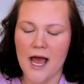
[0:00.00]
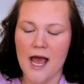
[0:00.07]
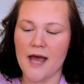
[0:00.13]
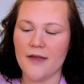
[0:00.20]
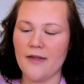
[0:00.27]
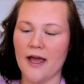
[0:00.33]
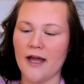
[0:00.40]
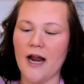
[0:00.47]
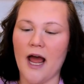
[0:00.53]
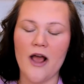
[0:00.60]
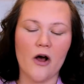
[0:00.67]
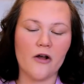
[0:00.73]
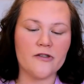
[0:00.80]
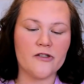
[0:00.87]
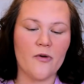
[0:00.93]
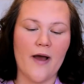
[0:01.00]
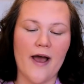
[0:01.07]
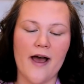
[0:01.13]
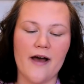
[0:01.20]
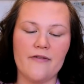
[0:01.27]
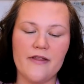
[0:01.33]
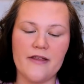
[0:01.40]
And then I also
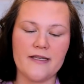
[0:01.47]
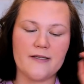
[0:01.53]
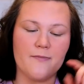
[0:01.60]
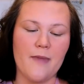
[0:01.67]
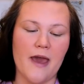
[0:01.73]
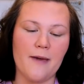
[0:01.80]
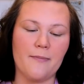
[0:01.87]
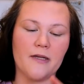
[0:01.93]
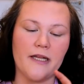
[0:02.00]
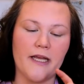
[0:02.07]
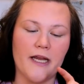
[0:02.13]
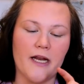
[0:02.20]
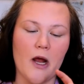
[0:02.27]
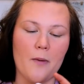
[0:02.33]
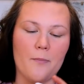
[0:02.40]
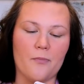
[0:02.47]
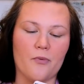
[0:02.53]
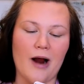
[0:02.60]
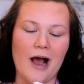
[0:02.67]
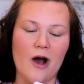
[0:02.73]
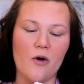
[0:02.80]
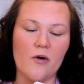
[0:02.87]
have this Maybelline
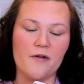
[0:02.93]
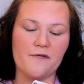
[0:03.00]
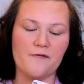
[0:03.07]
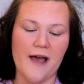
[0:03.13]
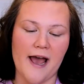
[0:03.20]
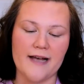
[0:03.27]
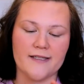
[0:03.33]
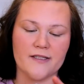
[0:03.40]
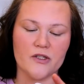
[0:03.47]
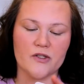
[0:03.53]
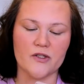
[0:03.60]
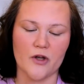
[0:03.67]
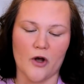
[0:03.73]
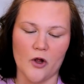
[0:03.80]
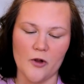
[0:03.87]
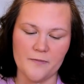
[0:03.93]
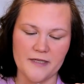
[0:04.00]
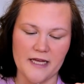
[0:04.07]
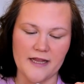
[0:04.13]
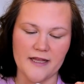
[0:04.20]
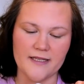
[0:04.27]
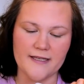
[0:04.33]
Brow Fast Sculpt.
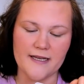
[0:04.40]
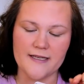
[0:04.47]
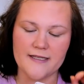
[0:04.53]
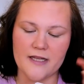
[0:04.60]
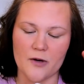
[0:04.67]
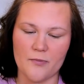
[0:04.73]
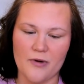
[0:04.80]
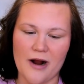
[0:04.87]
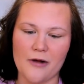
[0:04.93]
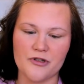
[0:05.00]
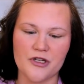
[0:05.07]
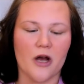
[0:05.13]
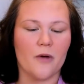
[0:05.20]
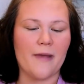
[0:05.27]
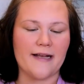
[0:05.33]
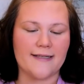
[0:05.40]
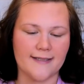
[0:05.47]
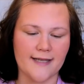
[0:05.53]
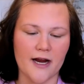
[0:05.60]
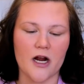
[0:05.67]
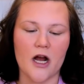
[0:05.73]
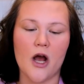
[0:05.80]
And this is their Brow Gel
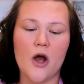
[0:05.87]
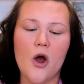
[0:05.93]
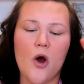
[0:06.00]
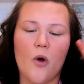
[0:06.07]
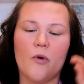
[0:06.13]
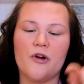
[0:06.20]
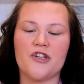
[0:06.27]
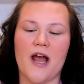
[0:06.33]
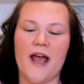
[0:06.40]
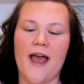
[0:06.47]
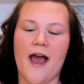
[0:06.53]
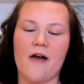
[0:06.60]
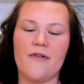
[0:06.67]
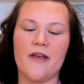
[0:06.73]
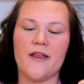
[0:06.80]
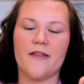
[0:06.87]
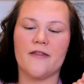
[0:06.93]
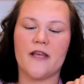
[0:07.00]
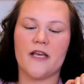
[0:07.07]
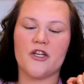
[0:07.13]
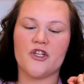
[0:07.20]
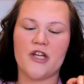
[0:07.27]
Mascara, which I have in
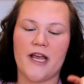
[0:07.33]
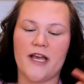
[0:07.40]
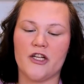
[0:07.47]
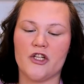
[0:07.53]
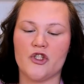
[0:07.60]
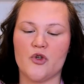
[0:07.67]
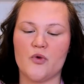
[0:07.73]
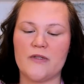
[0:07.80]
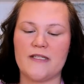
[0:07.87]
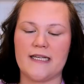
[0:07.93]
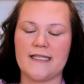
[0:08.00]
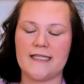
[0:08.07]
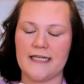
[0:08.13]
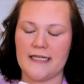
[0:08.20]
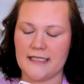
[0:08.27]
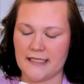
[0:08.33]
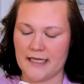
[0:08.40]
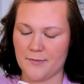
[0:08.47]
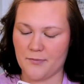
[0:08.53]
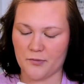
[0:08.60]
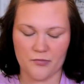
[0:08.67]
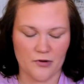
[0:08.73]
the shade 260
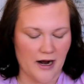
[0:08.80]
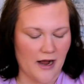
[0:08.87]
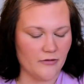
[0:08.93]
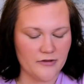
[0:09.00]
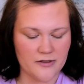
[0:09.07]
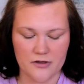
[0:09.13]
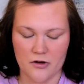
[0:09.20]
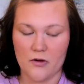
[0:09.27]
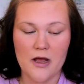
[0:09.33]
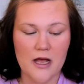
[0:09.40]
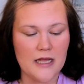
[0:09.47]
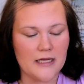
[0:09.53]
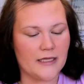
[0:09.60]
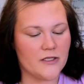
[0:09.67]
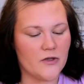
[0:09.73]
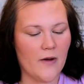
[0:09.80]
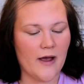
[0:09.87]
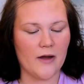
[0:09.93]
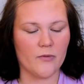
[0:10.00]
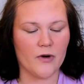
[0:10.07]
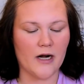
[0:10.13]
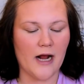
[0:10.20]
Deep Brown. So let's go
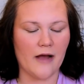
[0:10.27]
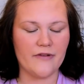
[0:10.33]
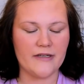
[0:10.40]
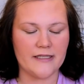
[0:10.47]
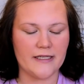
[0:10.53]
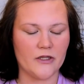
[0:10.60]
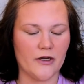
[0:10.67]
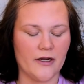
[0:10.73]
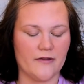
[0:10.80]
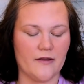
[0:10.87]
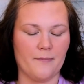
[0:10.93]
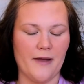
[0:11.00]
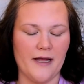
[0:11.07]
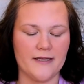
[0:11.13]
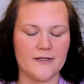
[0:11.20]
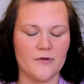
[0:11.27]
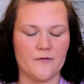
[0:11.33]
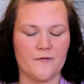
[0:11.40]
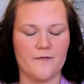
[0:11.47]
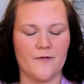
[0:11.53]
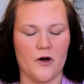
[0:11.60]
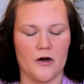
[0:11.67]
ahead. We're going to obviously look at the pencil
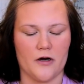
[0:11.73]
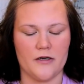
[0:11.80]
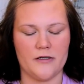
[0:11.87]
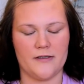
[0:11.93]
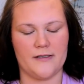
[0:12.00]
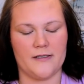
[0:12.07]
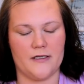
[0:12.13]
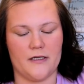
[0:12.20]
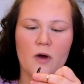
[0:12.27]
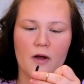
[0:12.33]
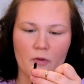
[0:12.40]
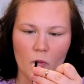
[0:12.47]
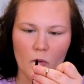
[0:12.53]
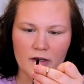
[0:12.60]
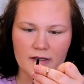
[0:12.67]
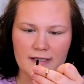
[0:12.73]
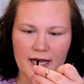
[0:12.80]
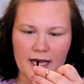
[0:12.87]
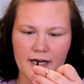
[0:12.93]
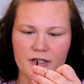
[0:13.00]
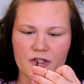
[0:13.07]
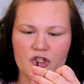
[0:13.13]
first. So on the one
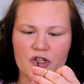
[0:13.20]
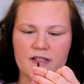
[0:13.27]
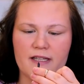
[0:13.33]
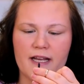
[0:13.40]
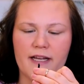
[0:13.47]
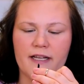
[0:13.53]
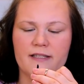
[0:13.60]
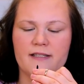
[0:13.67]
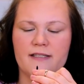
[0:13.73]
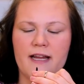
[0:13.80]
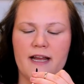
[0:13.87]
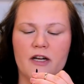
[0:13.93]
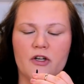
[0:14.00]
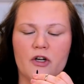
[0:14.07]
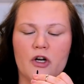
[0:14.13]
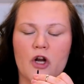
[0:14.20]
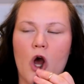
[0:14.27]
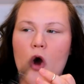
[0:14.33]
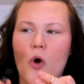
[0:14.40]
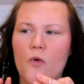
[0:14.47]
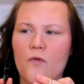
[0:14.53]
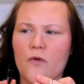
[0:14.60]
side, it's just like a standard
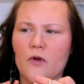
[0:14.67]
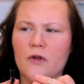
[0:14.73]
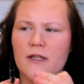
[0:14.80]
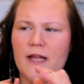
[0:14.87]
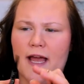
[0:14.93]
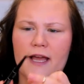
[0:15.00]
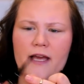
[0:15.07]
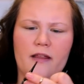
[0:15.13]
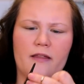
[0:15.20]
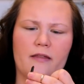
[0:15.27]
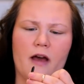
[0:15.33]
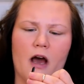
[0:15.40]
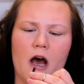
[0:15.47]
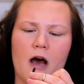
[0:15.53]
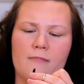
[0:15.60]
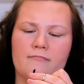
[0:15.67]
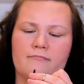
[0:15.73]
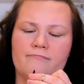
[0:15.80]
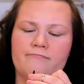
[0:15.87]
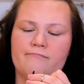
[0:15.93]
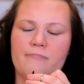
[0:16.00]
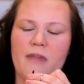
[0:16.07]
oval length,
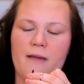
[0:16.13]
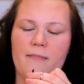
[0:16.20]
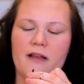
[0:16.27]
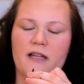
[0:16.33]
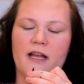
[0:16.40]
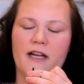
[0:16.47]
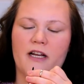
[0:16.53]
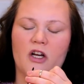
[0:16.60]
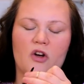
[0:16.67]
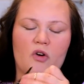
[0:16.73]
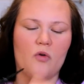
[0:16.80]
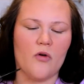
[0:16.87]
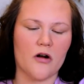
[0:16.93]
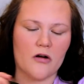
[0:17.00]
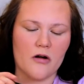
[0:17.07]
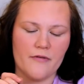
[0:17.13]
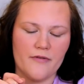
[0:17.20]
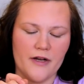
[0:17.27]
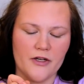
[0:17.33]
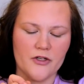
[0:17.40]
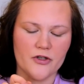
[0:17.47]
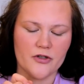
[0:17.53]
um, maybe like a quarter of
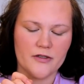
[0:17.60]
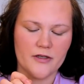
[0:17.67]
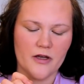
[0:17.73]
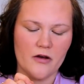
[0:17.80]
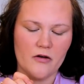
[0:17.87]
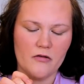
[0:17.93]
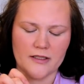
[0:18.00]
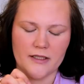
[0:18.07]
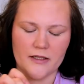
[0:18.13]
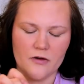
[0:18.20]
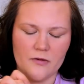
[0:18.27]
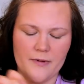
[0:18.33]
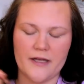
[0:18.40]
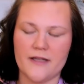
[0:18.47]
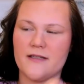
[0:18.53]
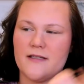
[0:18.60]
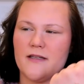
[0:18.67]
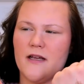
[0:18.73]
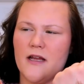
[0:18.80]
an inch or so. A little bit